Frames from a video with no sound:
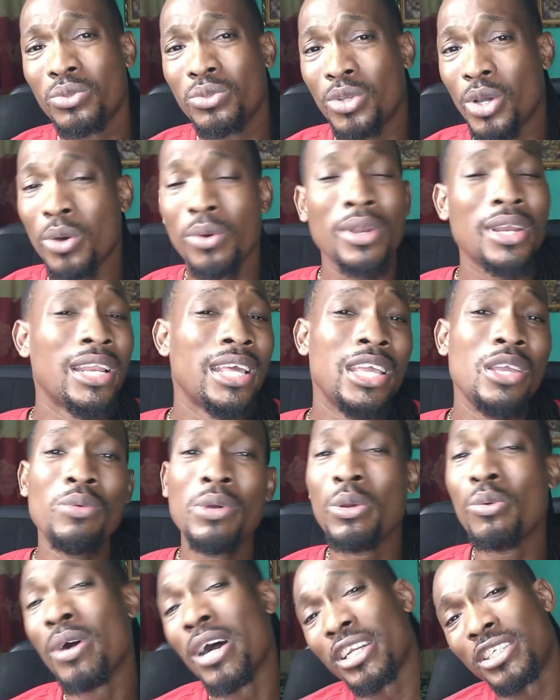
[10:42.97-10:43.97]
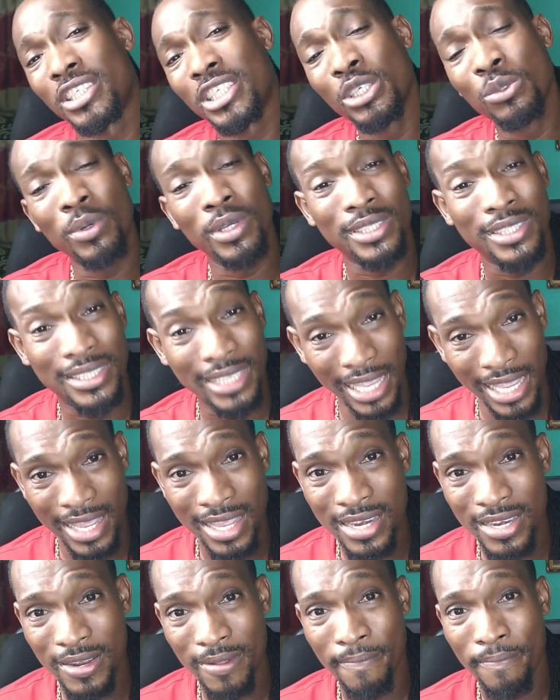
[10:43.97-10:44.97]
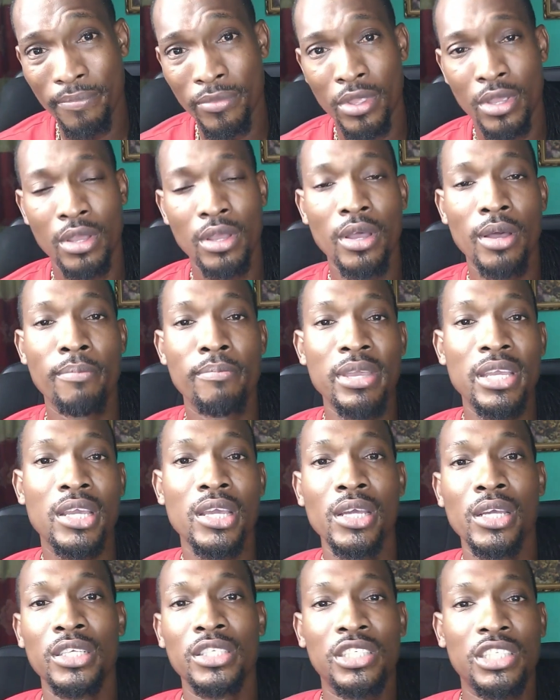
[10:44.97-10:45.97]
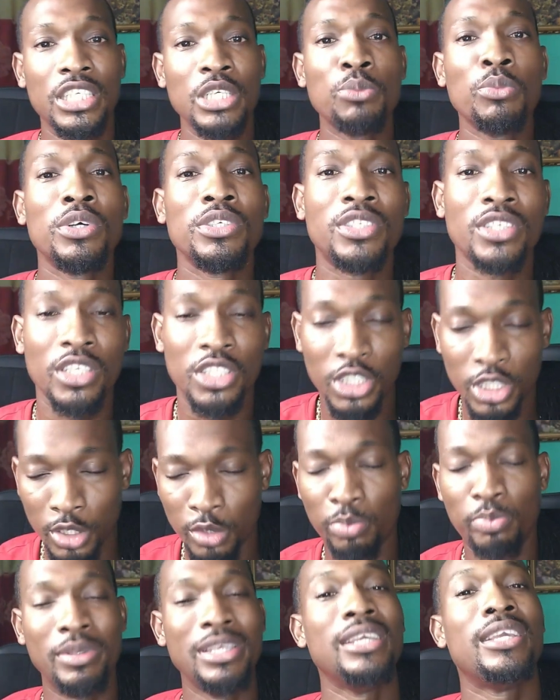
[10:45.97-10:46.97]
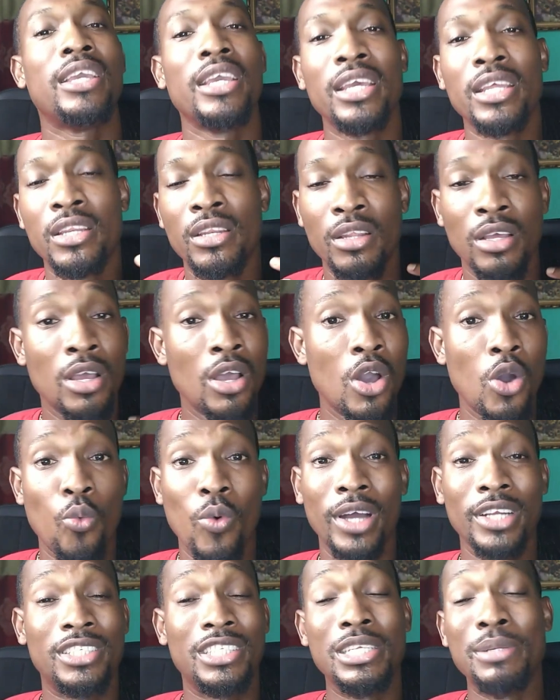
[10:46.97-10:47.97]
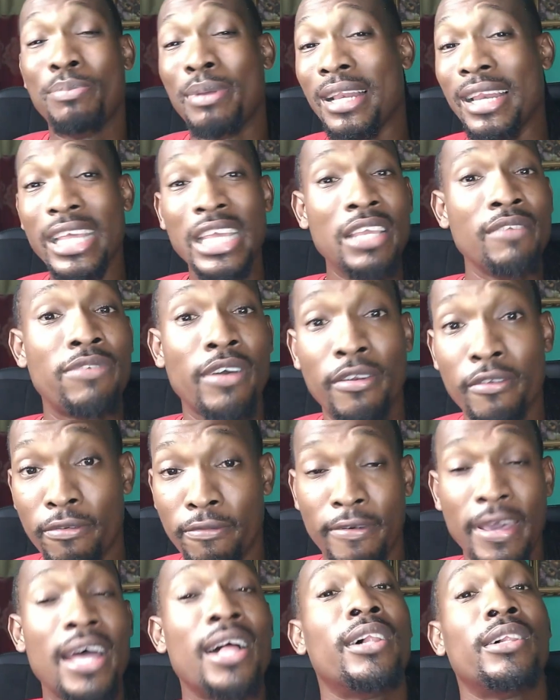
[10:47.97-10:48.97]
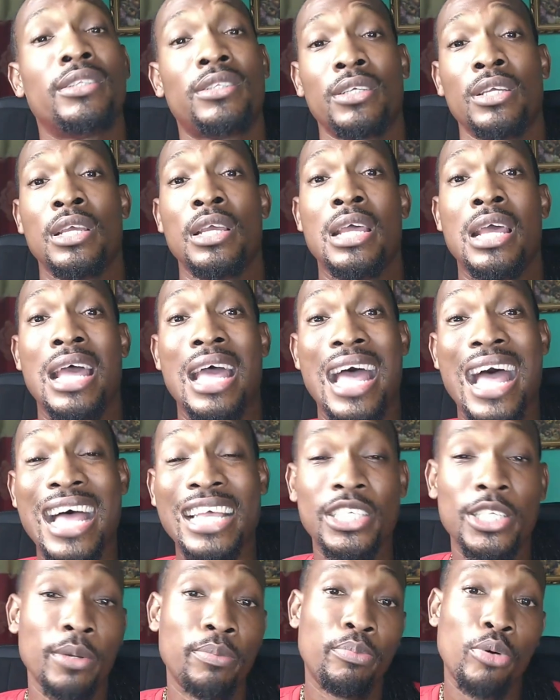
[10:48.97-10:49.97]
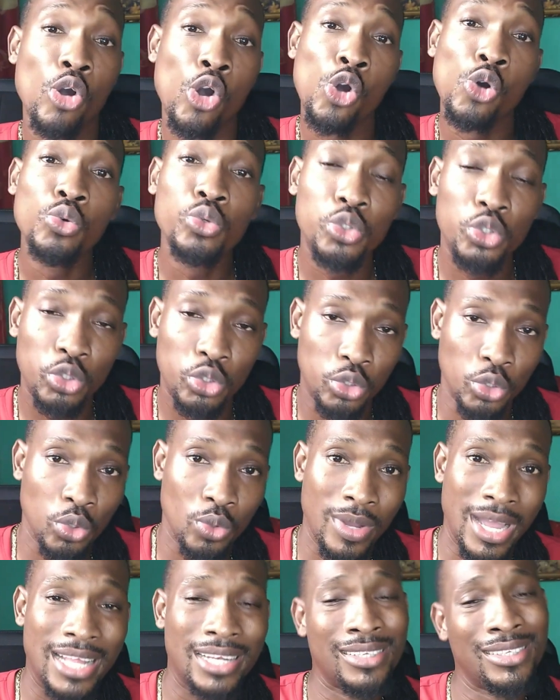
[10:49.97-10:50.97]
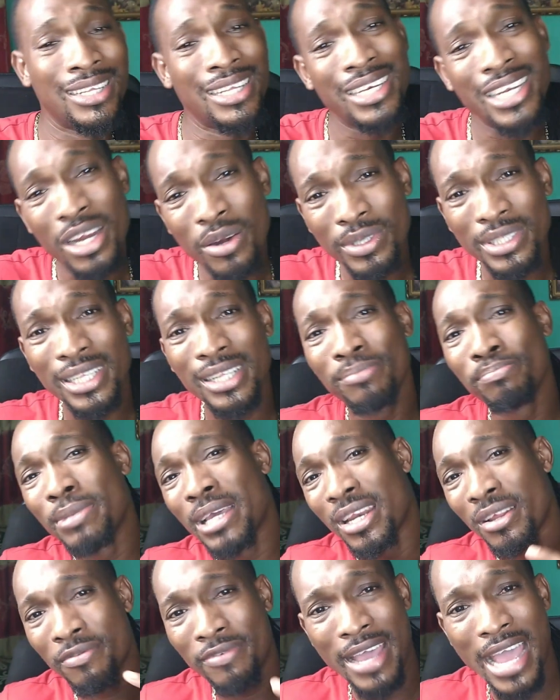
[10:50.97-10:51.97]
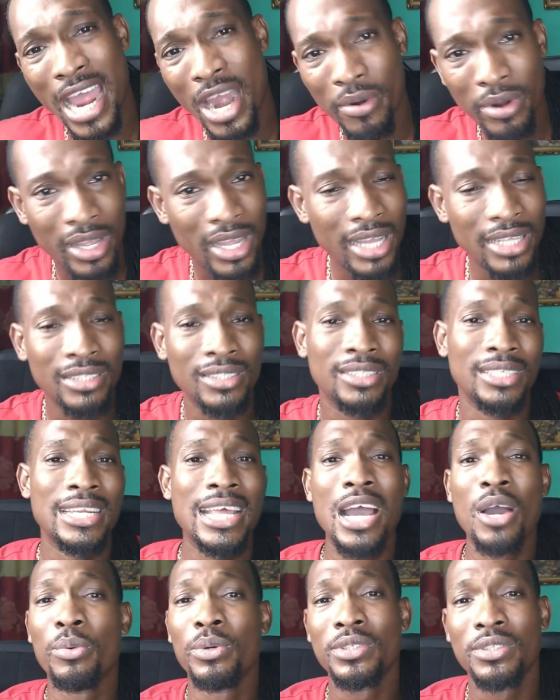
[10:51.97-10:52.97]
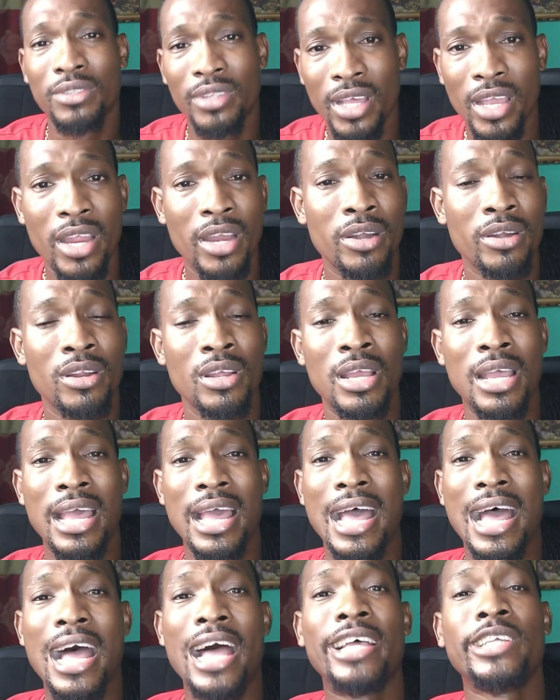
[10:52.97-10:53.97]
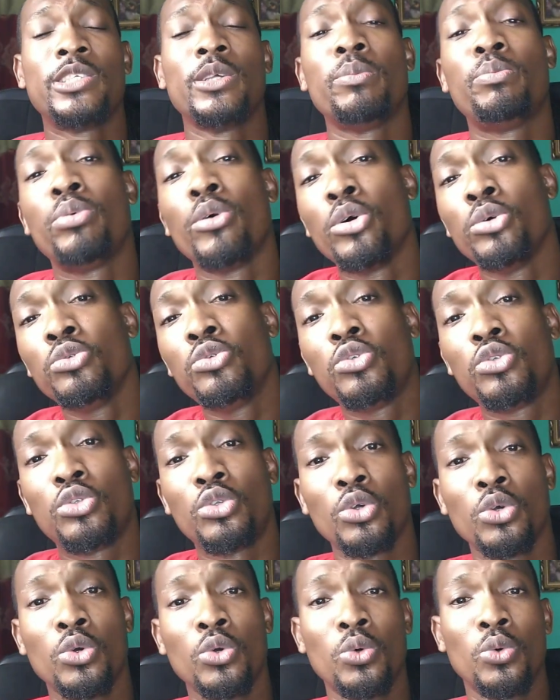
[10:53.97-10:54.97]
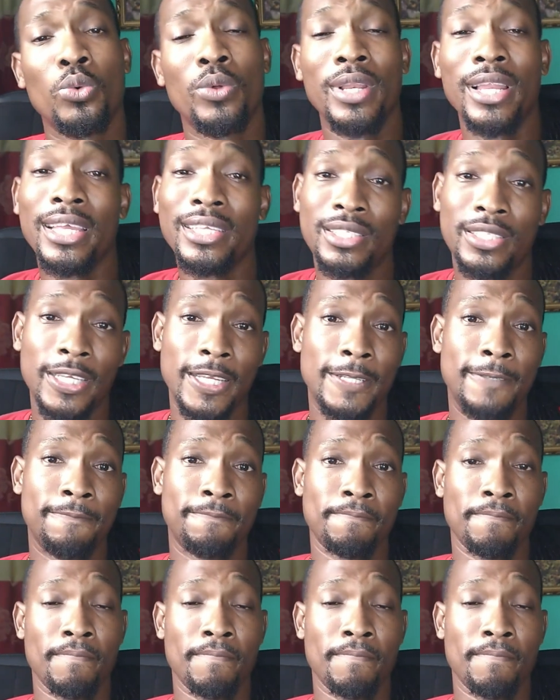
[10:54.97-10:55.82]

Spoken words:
totally with what she was saying because she was just speaking what she believed and felt, as opposed to, and there was a bit of arrogancy that was there, as opposed to, listen,